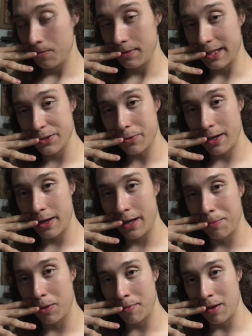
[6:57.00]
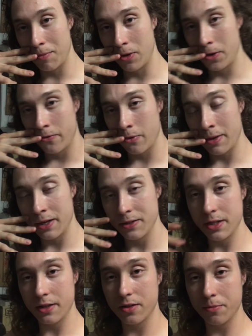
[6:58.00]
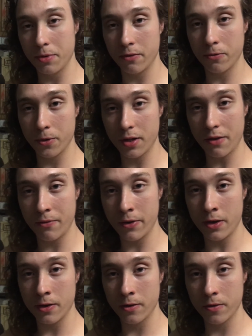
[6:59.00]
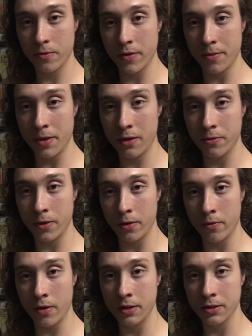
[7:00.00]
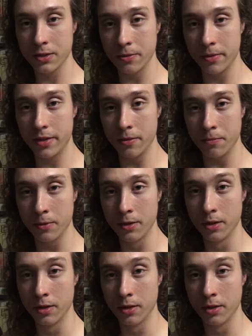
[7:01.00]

that's why I put my blood over my tent to bring forth heaven on earth for the benefit of all, so we can